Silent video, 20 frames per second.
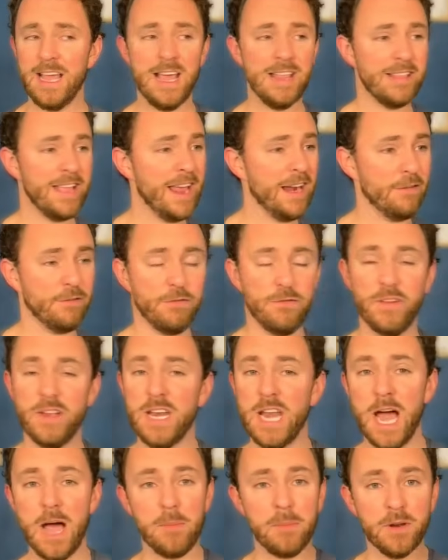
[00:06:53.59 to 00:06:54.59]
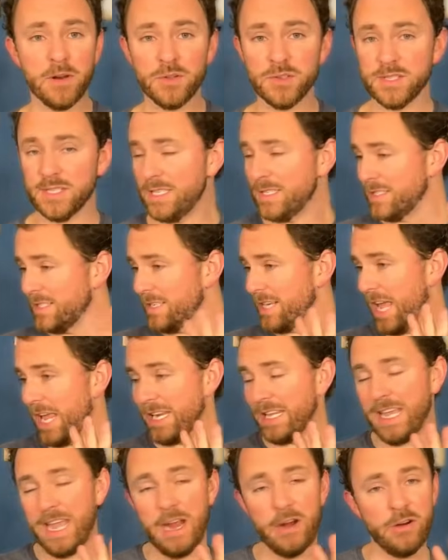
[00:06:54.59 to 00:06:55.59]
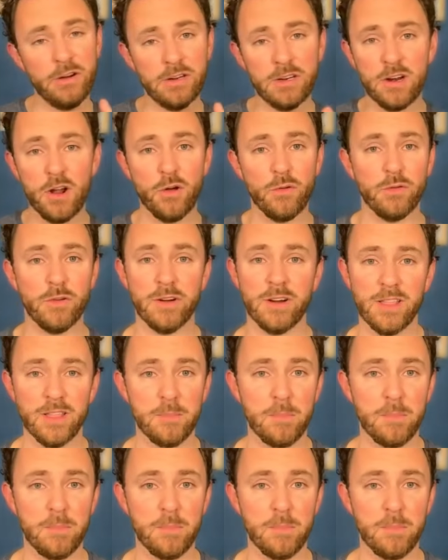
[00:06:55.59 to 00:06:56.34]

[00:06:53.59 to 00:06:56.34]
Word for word: They had a phenomenal season and carried it over into the